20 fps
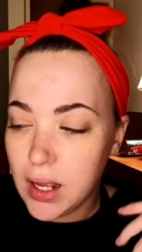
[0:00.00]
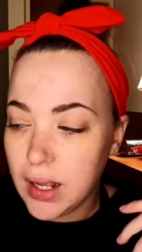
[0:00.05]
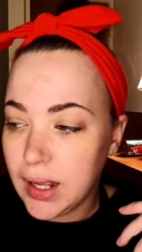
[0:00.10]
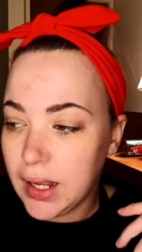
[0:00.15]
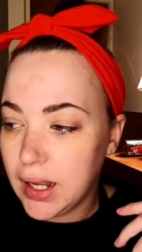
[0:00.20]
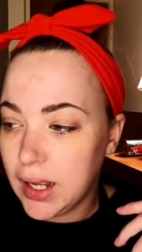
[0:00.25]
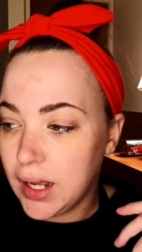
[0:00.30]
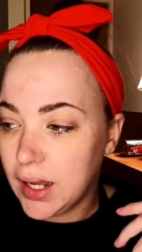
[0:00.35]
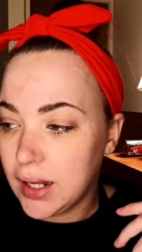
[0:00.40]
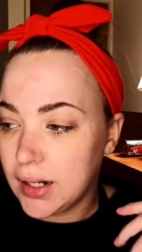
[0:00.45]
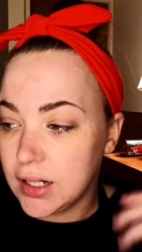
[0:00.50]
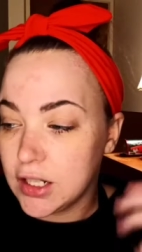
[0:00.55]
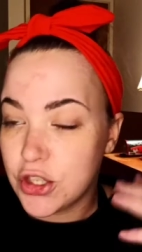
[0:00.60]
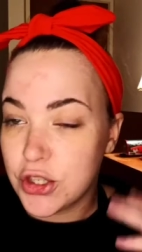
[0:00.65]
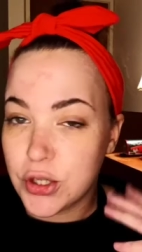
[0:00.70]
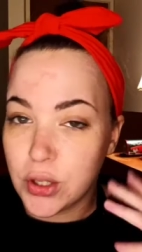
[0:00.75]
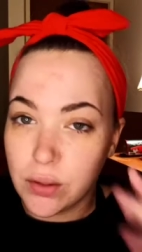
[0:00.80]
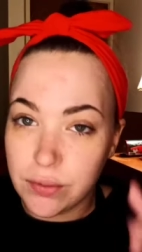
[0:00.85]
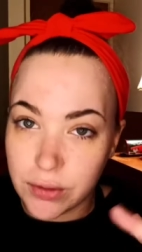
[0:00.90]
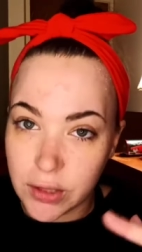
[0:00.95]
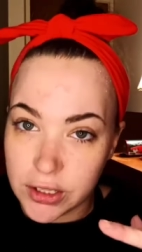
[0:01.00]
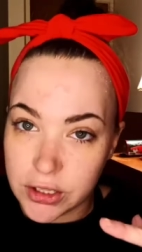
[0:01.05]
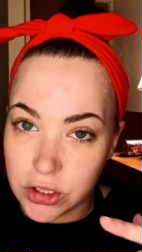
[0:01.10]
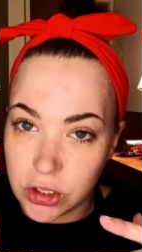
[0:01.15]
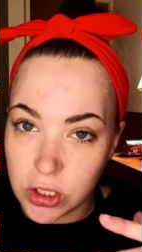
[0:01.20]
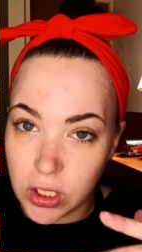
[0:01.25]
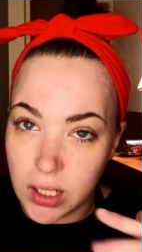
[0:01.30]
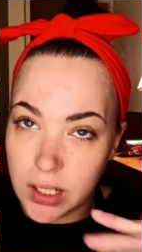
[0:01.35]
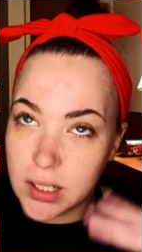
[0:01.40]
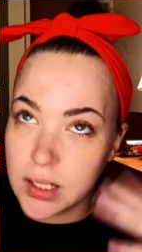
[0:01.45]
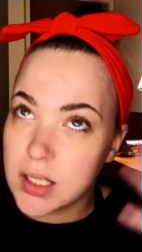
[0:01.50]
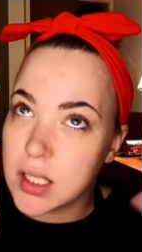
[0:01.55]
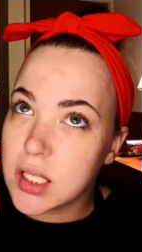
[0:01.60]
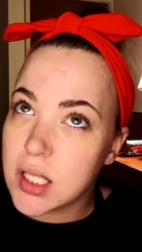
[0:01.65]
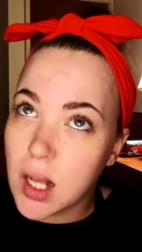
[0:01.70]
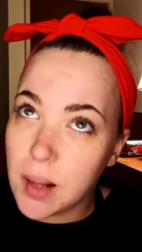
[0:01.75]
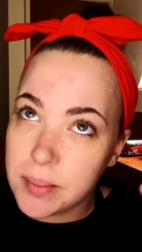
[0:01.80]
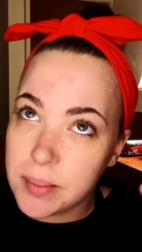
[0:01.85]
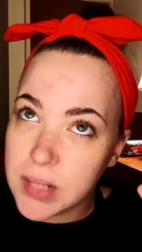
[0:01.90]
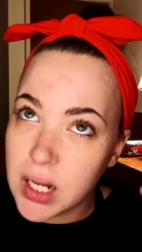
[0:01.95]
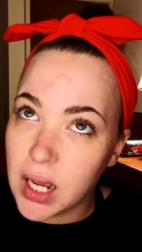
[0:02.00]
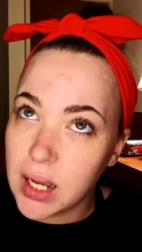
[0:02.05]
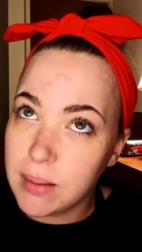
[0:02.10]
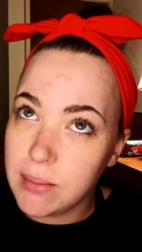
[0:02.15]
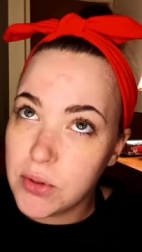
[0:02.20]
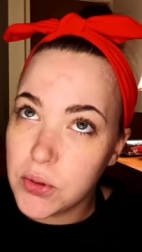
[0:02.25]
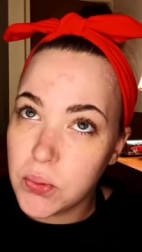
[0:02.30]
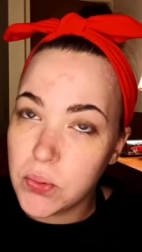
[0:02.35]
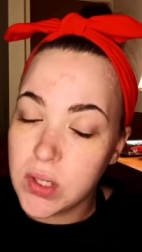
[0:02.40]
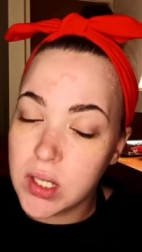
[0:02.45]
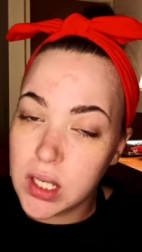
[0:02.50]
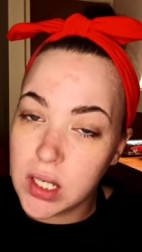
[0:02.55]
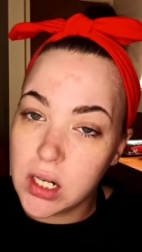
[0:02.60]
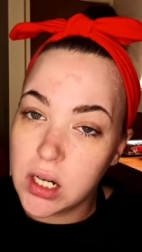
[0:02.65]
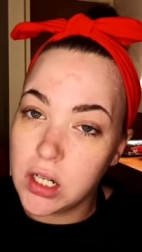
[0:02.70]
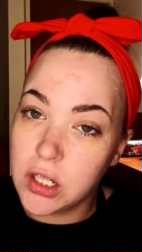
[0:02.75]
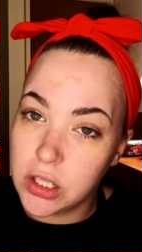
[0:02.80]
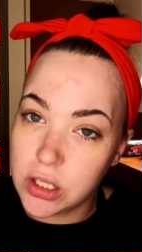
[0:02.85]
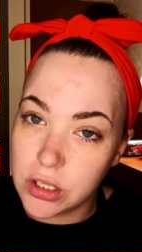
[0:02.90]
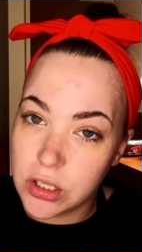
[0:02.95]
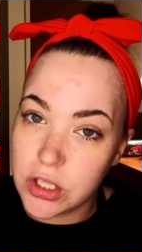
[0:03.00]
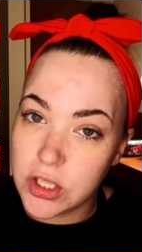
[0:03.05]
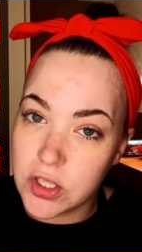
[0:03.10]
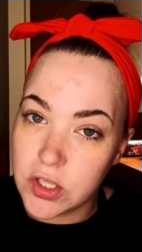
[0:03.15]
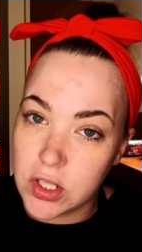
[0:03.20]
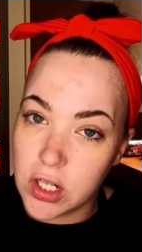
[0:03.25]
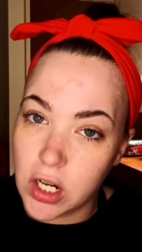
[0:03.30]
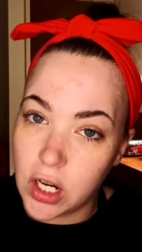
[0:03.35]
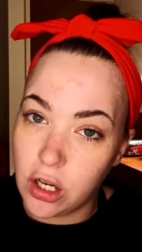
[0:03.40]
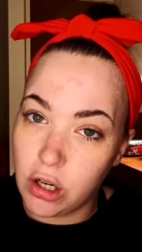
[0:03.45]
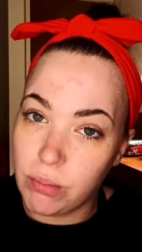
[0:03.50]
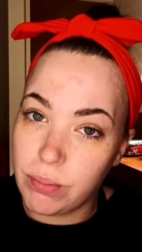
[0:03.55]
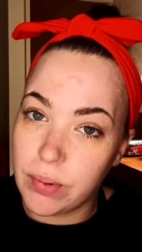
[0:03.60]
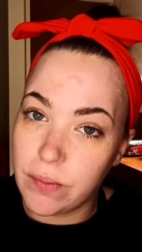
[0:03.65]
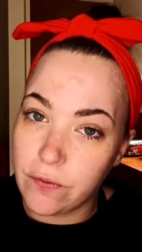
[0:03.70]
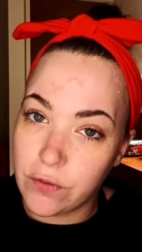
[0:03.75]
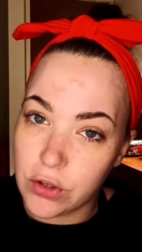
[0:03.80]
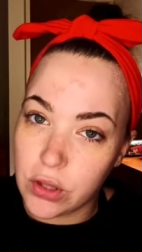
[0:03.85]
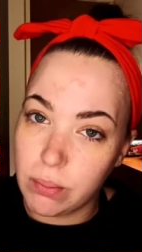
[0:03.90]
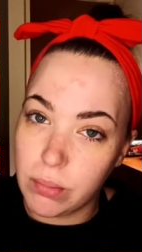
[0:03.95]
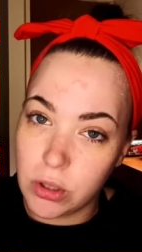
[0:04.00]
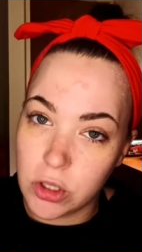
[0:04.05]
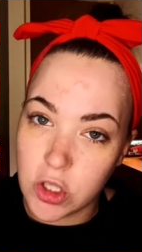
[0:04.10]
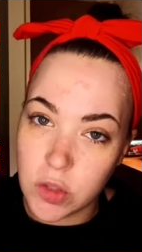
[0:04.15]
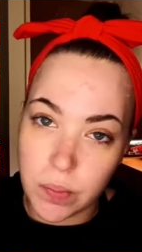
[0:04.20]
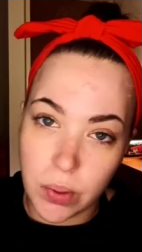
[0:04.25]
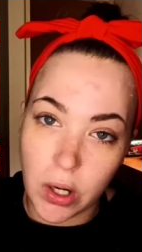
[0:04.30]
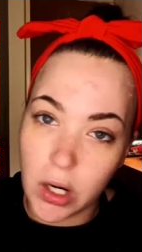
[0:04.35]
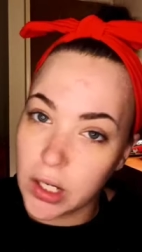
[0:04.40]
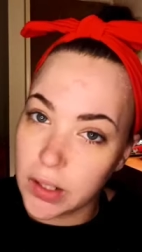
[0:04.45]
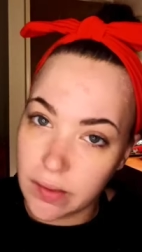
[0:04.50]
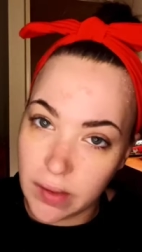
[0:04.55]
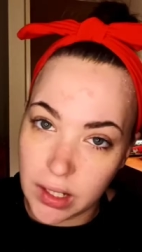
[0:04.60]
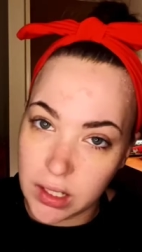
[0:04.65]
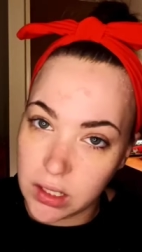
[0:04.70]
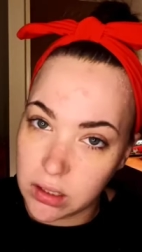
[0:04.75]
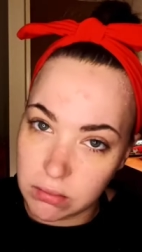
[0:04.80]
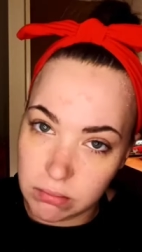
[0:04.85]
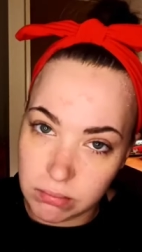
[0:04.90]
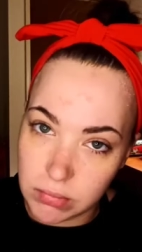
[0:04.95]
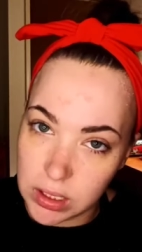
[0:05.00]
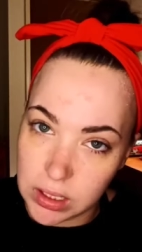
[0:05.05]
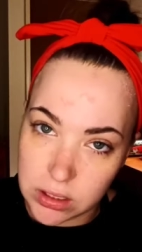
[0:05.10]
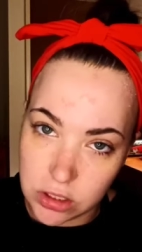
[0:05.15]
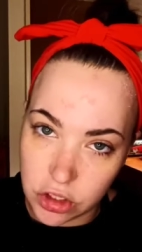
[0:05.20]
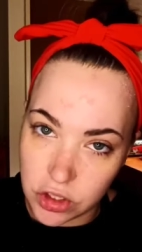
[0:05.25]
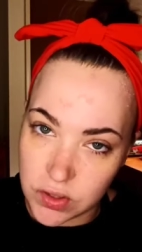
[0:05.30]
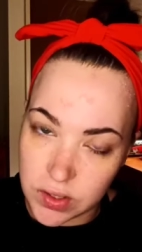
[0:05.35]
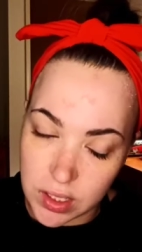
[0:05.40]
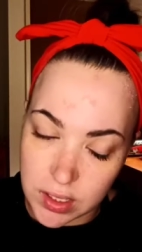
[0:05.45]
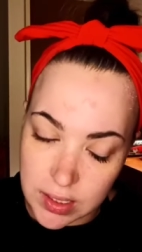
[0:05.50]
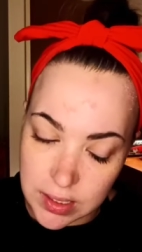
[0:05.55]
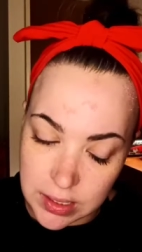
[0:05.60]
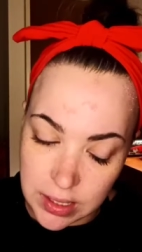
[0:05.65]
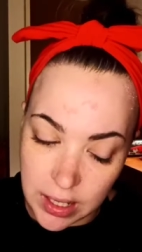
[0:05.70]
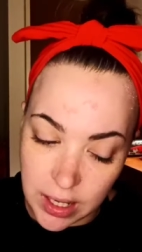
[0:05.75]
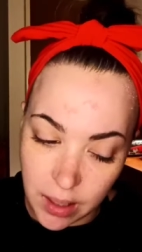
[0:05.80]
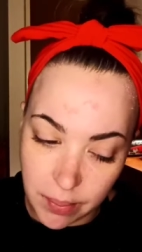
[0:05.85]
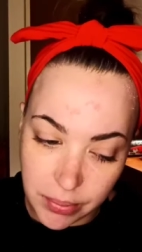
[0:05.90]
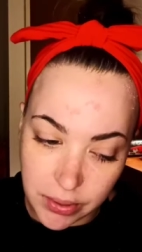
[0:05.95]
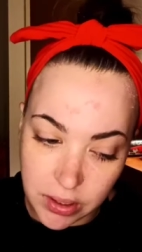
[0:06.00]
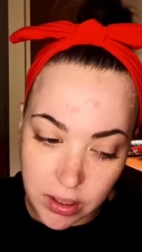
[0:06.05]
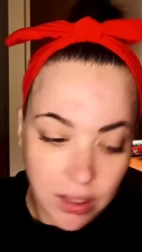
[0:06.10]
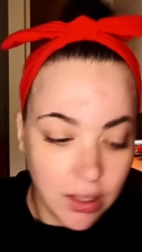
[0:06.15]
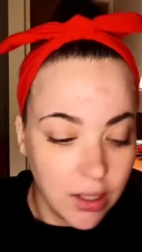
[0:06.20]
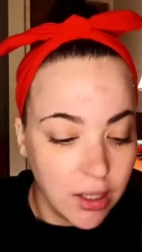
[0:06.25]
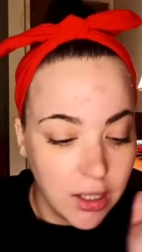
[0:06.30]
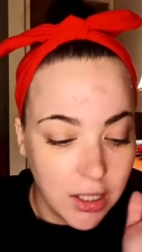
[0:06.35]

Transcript: And it's so frustrating. Sometimes we get a good snow, but for the most part, like, it just doesn't happen.